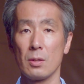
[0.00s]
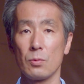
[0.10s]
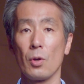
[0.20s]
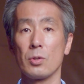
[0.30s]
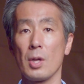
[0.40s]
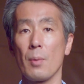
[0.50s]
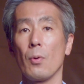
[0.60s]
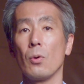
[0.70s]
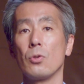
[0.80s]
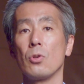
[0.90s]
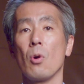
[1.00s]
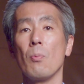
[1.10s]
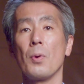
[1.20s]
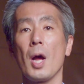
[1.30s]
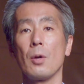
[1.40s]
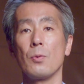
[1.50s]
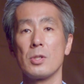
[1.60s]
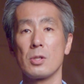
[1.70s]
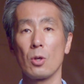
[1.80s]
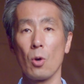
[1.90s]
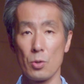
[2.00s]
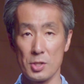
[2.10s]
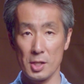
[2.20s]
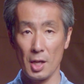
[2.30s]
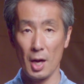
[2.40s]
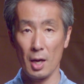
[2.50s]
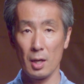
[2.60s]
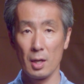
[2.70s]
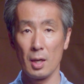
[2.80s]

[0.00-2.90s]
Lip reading: for example, to comply with CORSIA,